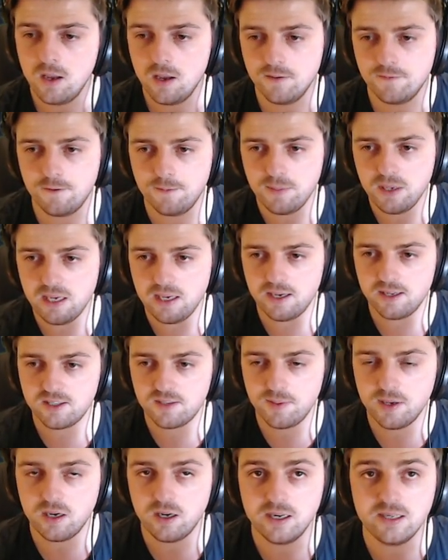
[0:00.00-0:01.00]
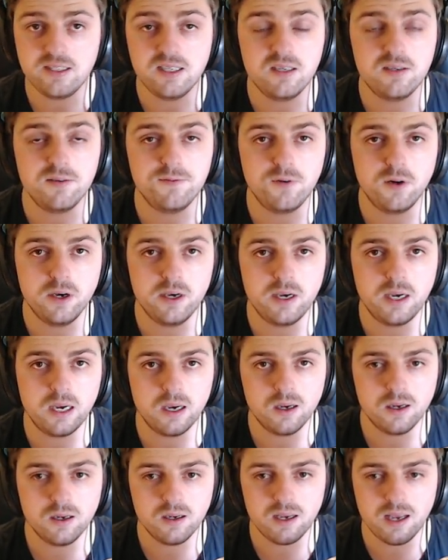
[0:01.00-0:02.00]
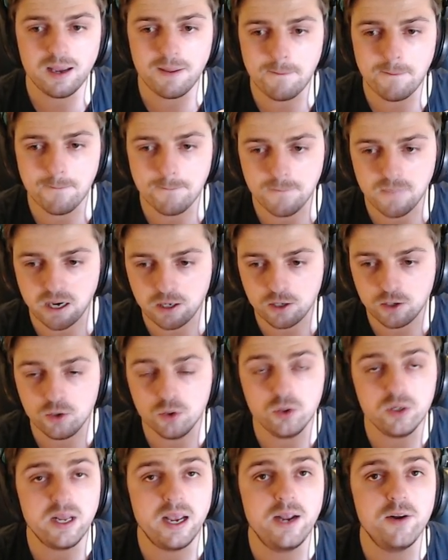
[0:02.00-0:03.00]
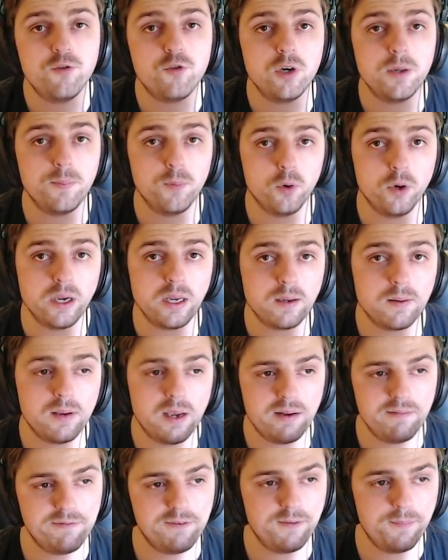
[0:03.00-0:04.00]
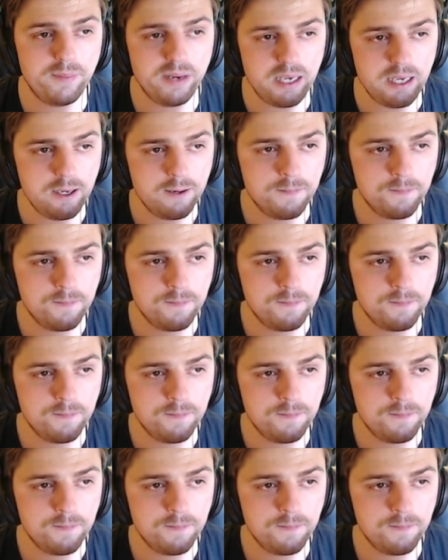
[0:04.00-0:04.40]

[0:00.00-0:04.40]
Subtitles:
For me, it's about identifying a good entry point. And for me,